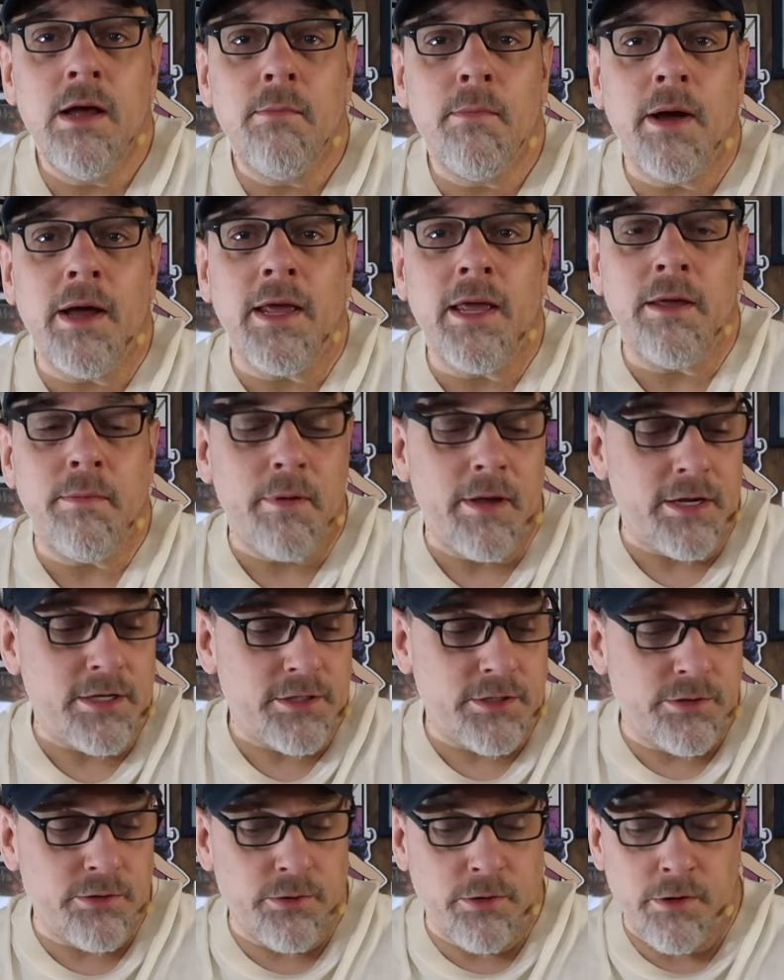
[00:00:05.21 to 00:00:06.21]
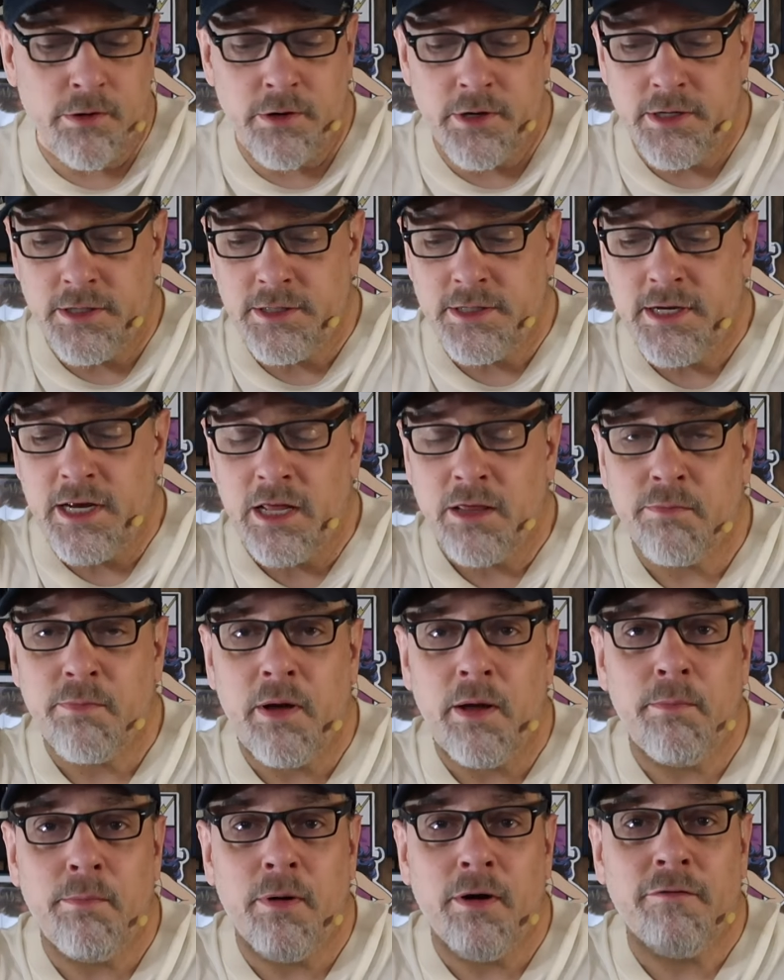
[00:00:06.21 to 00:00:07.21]
My eBay store is Death
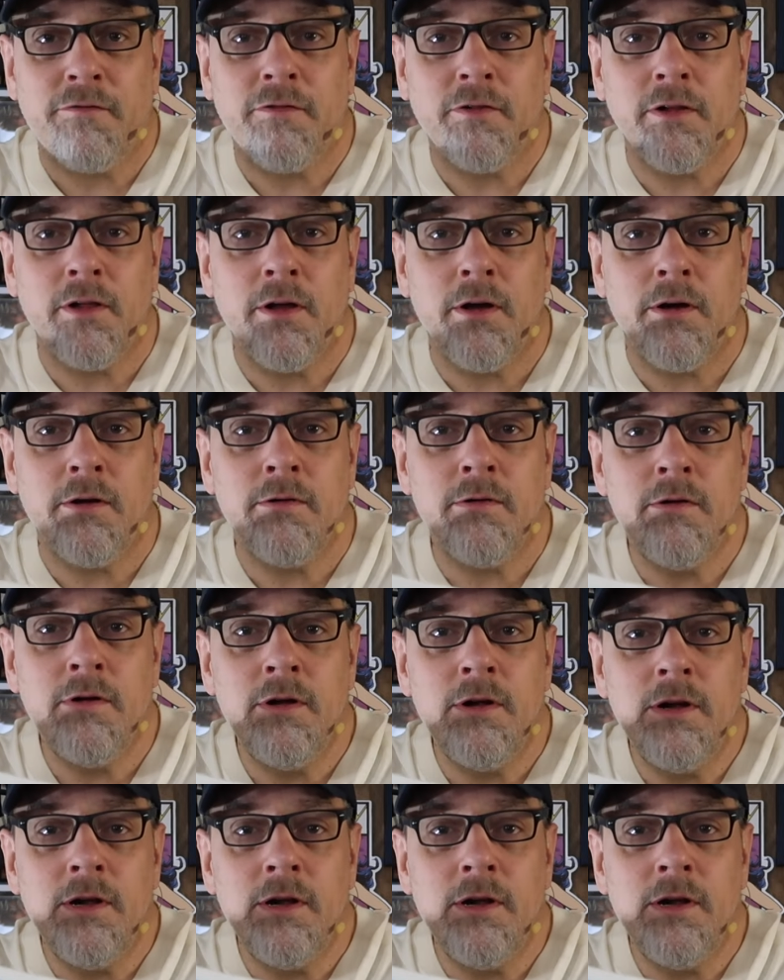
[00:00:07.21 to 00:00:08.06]
by Buffalo.